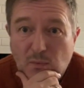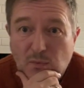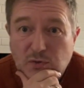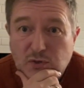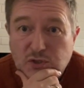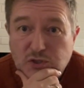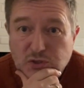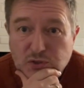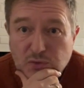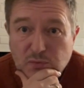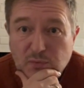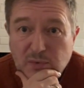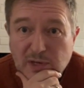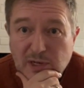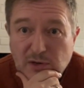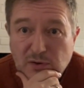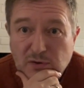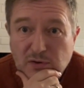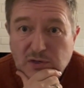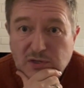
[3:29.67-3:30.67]
Should we
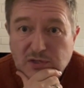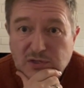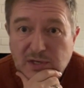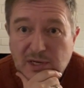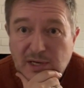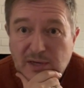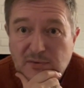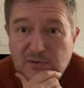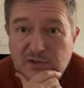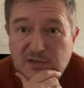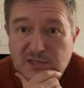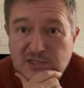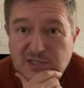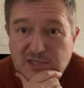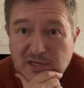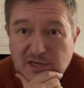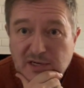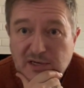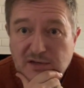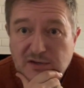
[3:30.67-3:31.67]
look to how the
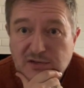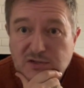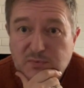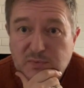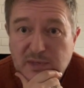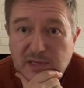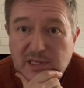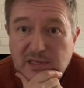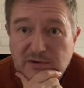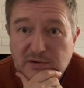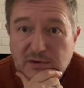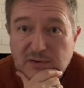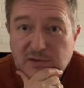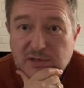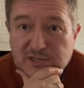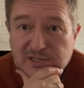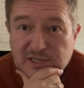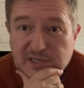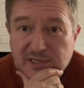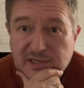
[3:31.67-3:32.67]
designers wear their own
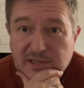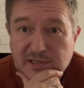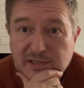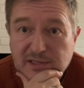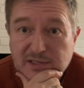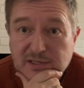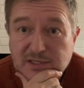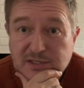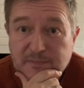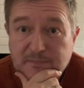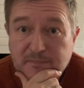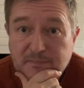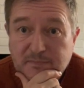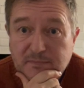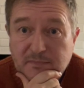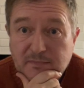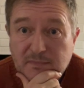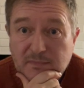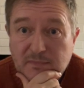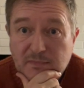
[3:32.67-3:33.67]
designs
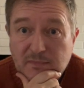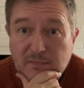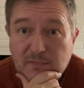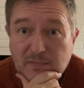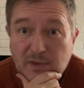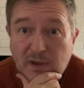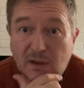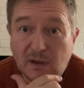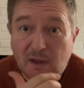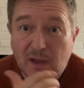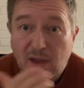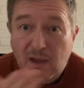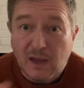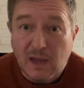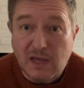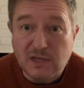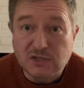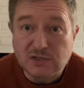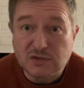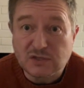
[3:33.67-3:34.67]

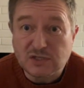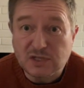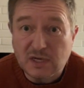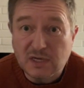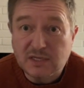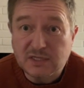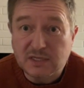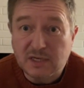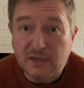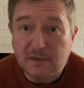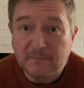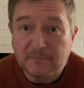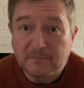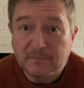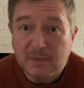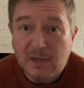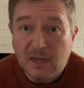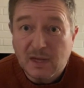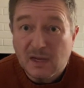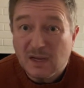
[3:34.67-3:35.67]
as to sizing?
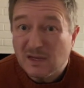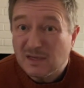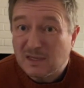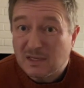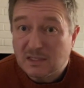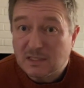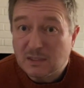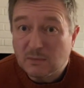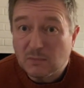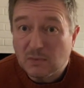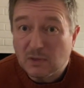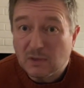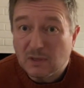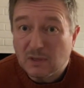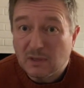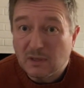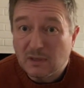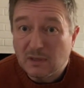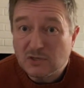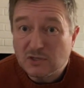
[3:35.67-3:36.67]
Take someone
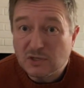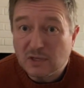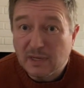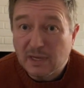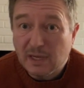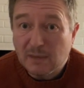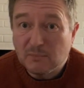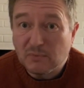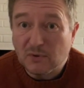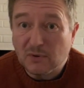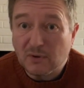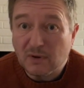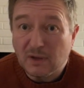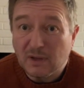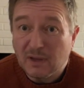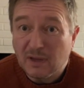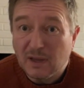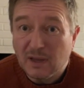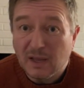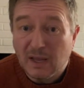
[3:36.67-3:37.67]
like Nigel Cabourn.
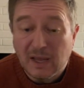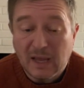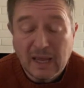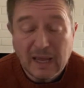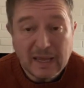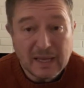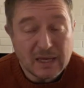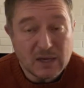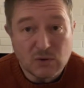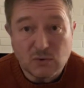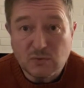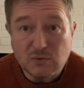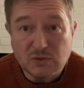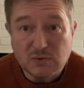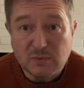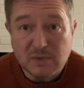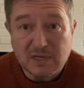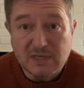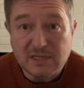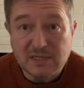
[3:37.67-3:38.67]
He always
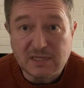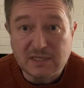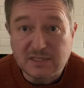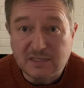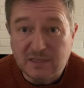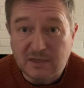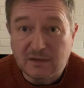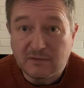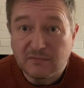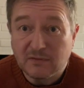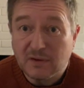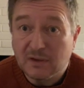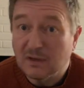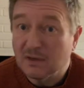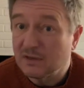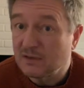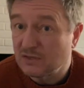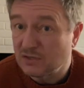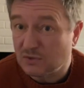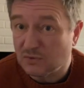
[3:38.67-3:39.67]
wears his stuff
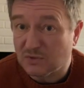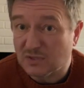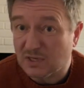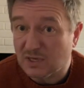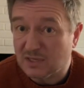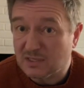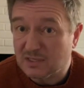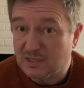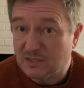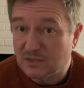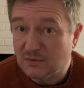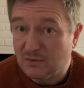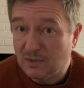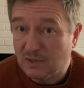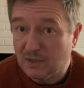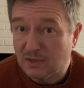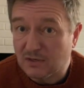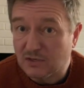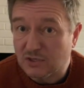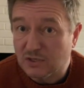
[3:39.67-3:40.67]
2 sizes too
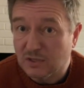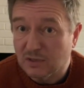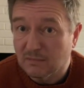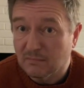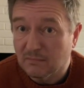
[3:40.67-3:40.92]
large.